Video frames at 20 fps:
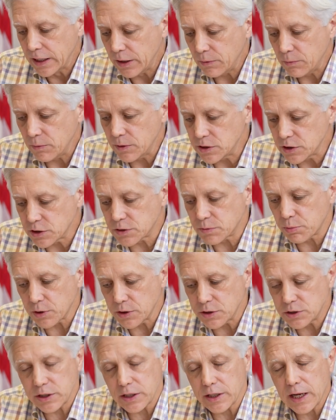And we just
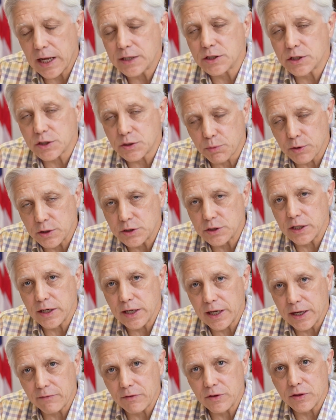appreciate, I just appreciate
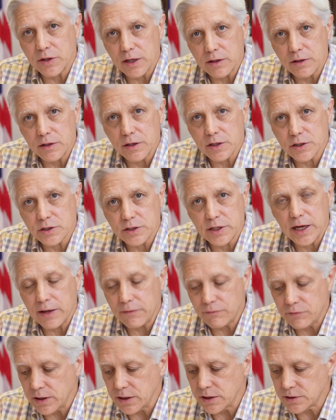everything that our
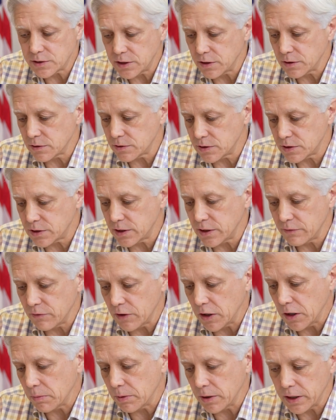staff does here at the City of
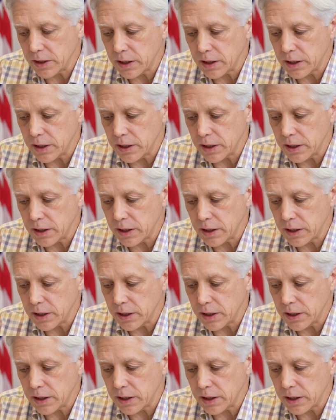Auburn.